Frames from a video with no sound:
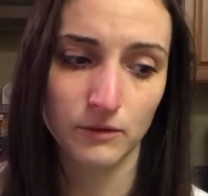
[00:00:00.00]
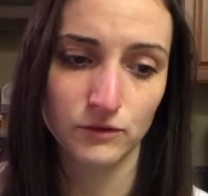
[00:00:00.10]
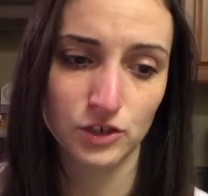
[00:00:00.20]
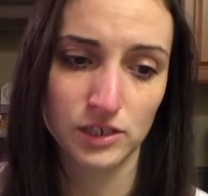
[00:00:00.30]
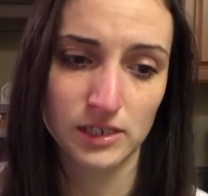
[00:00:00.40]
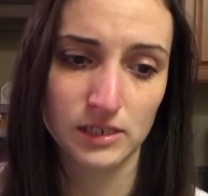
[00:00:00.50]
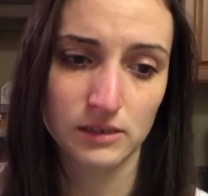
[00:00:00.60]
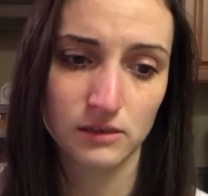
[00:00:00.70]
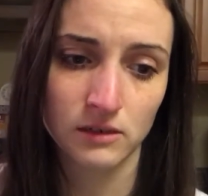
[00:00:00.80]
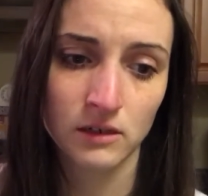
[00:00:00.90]
of just
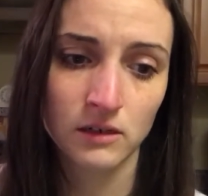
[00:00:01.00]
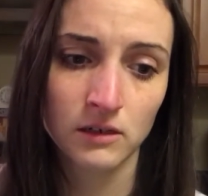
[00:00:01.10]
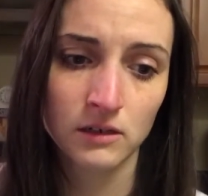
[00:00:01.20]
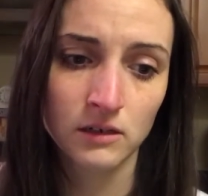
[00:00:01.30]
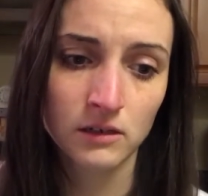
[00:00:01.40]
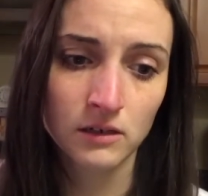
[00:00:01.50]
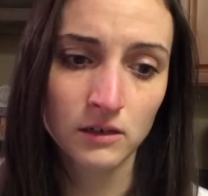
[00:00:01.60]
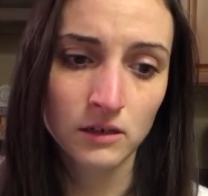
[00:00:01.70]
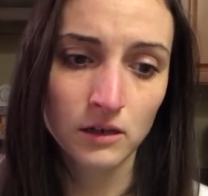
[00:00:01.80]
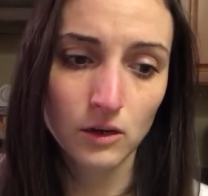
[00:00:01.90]

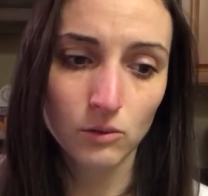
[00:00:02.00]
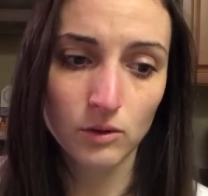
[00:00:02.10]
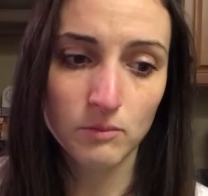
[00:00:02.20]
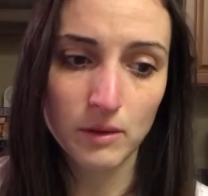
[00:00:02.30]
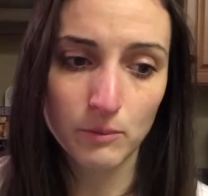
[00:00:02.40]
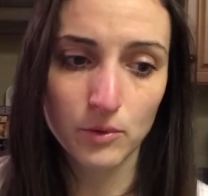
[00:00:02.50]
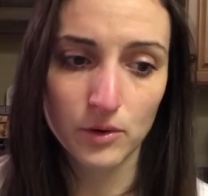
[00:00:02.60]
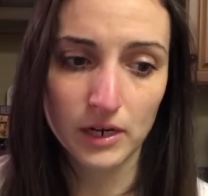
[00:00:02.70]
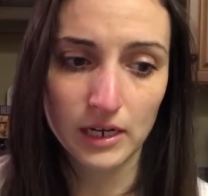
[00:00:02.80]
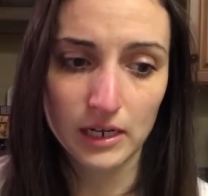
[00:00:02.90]

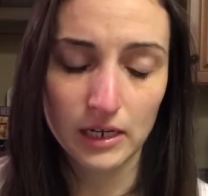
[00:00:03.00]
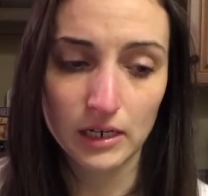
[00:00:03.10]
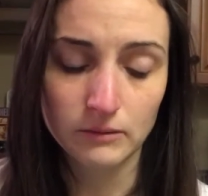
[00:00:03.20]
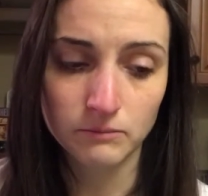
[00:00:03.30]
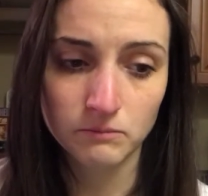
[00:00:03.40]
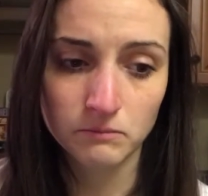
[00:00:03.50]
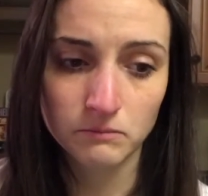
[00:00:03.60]
remembering and